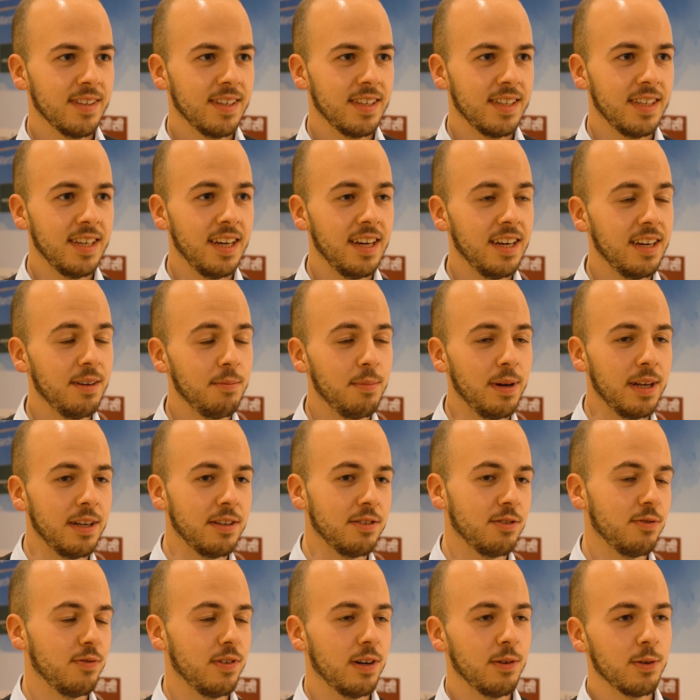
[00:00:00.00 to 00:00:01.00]
Yeah, Ben
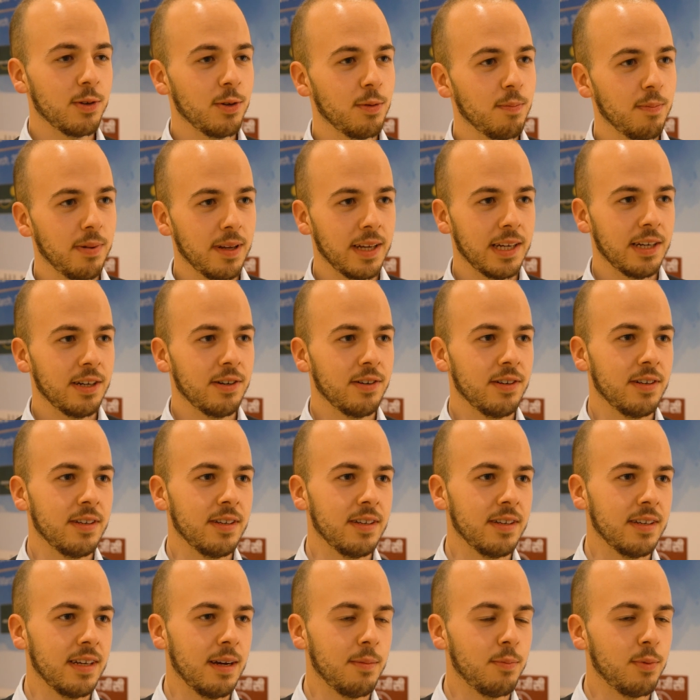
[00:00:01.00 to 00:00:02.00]
is a very good
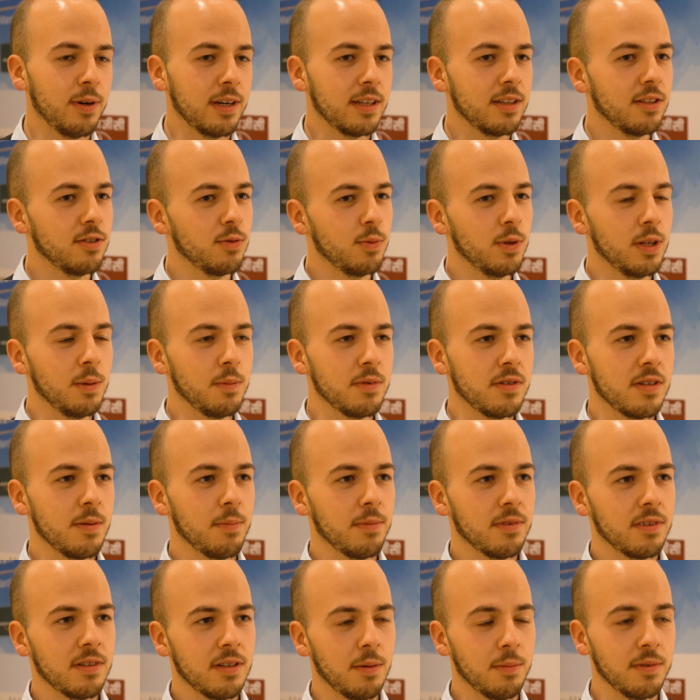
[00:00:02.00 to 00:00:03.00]
player. I practice with
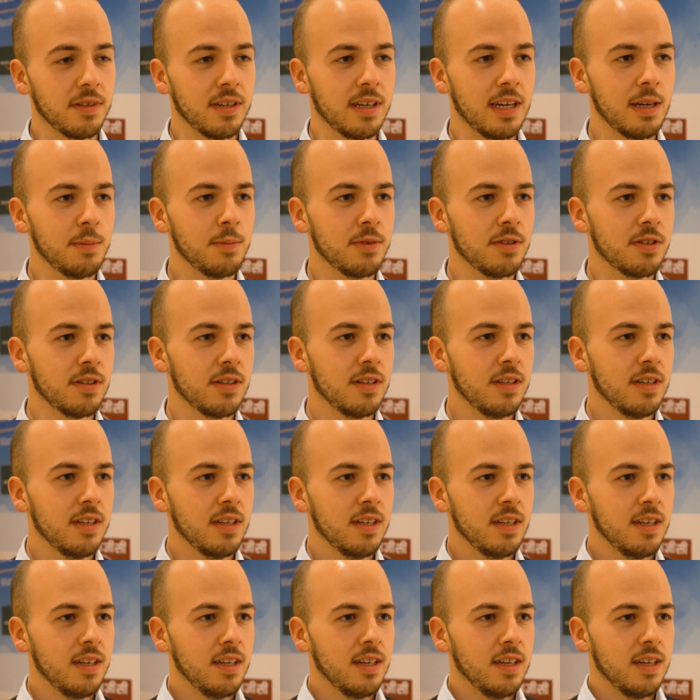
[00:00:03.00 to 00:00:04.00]
him sometimes.
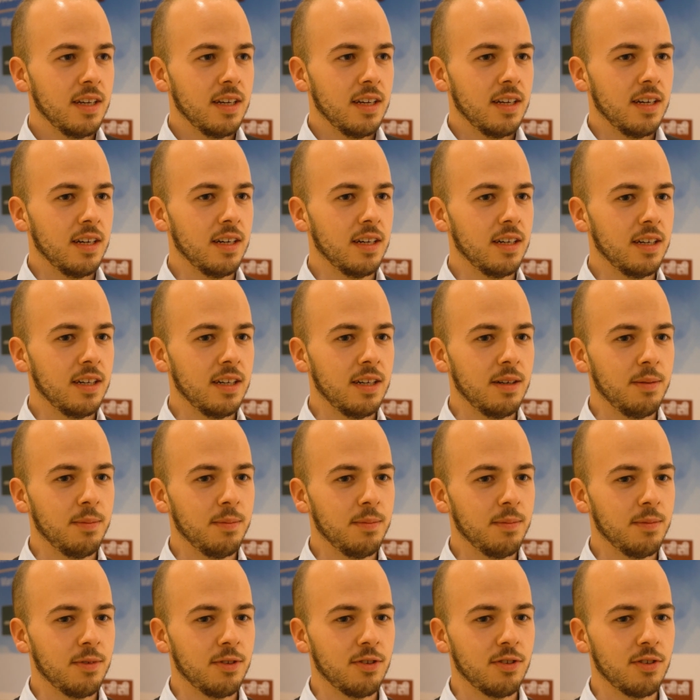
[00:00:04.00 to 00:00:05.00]

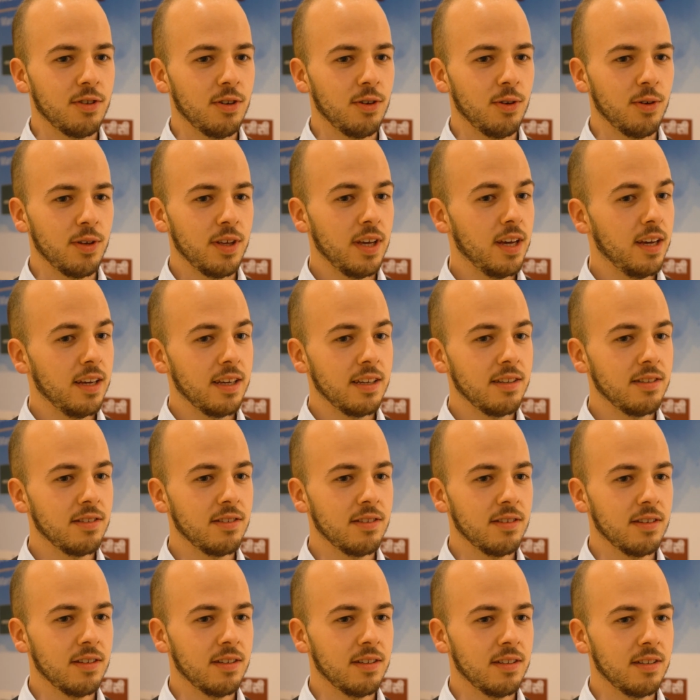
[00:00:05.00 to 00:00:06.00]
He's
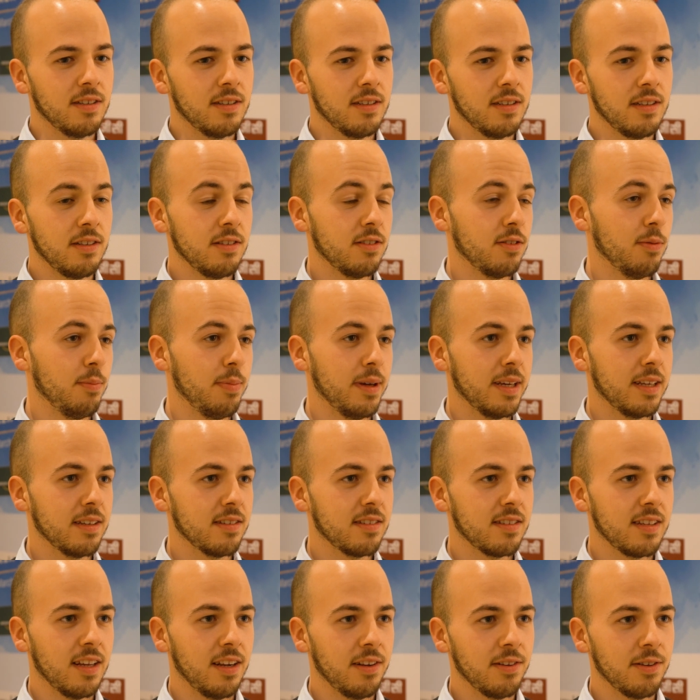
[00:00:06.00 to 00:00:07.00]
the
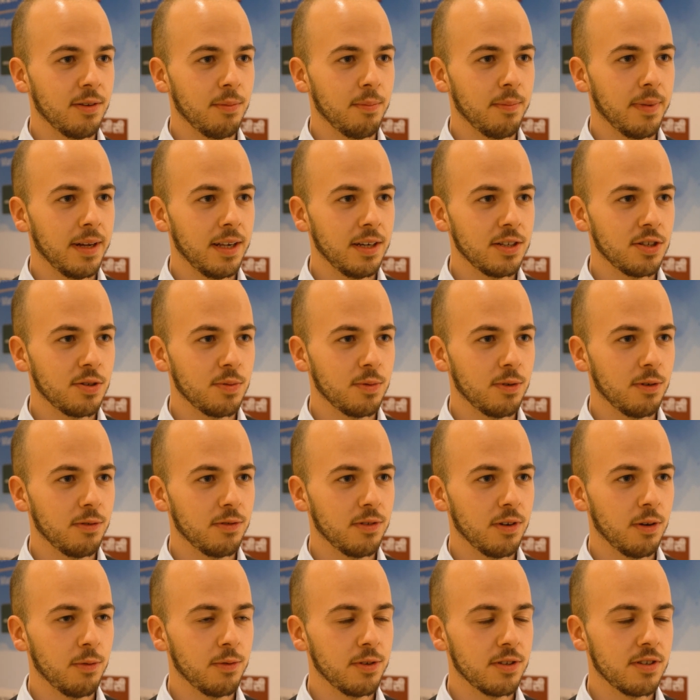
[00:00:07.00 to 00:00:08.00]
biggest talent in Belgium,
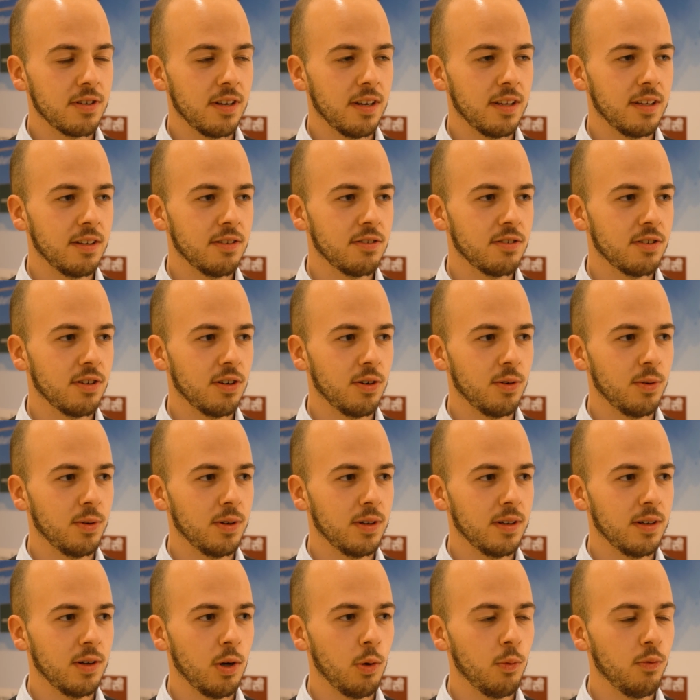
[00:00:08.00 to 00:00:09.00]
obviously.
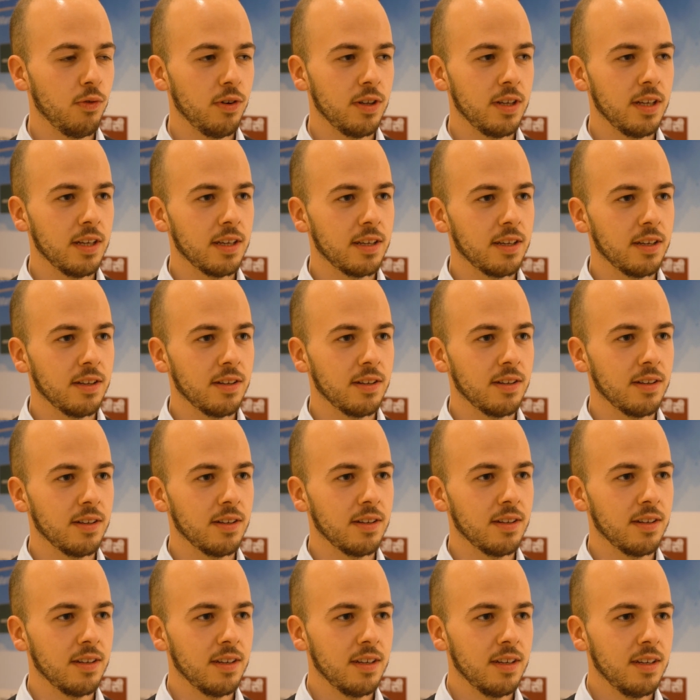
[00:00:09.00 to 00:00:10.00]
So hopefully
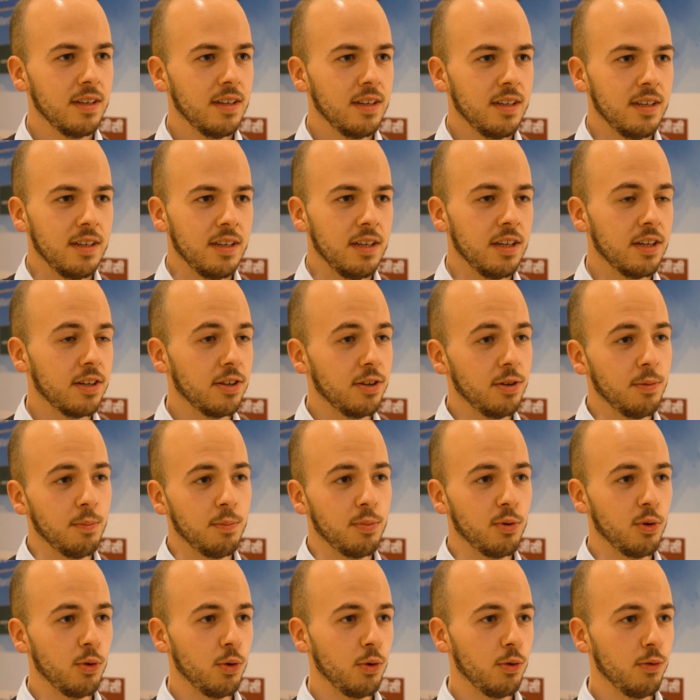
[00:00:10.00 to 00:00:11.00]
he can
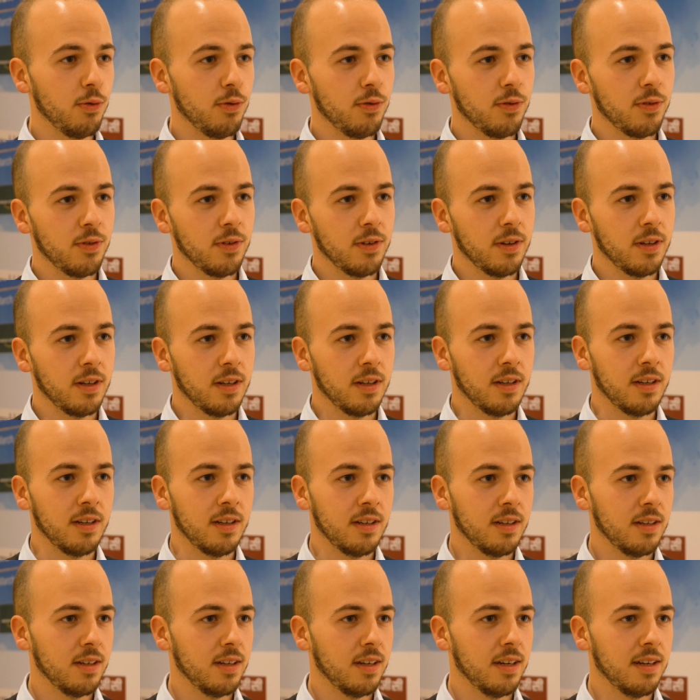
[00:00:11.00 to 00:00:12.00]
improve
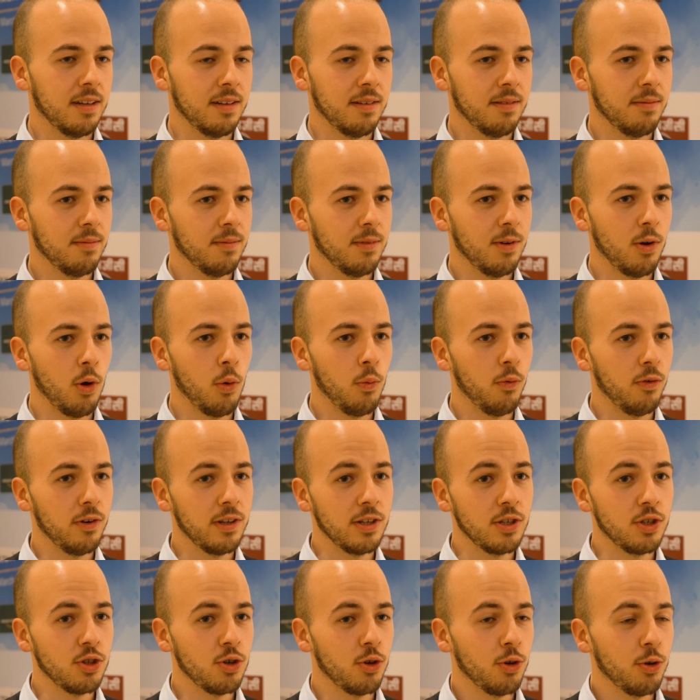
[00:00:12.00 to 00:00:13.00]
and hopefully
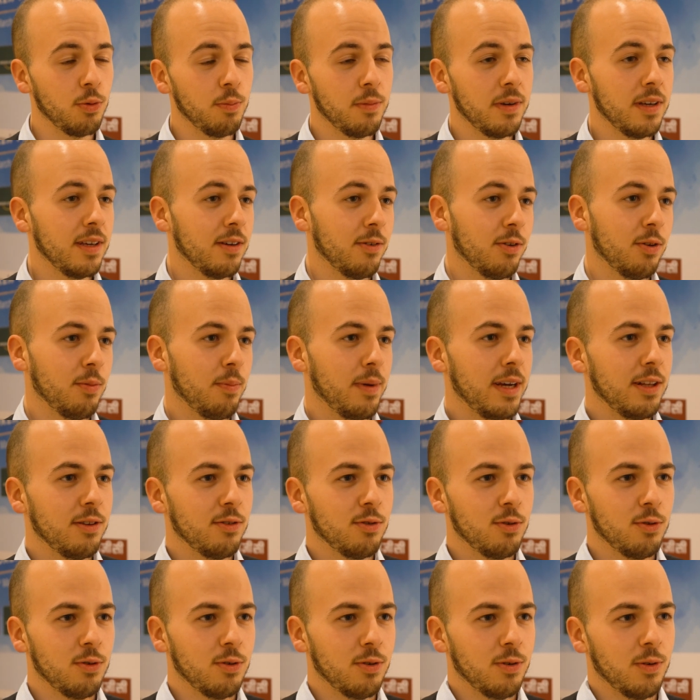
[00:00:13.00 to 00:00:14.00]
join me on the main
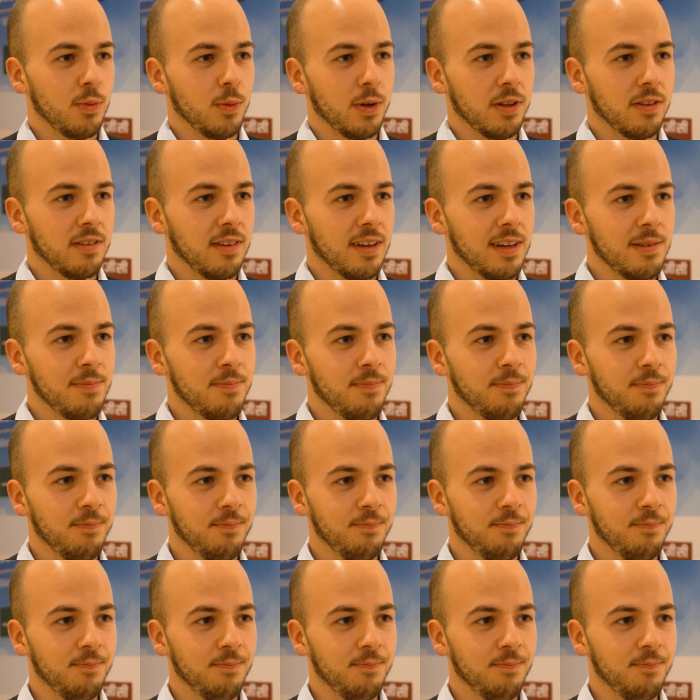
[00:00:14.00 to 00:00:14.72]
tour one time.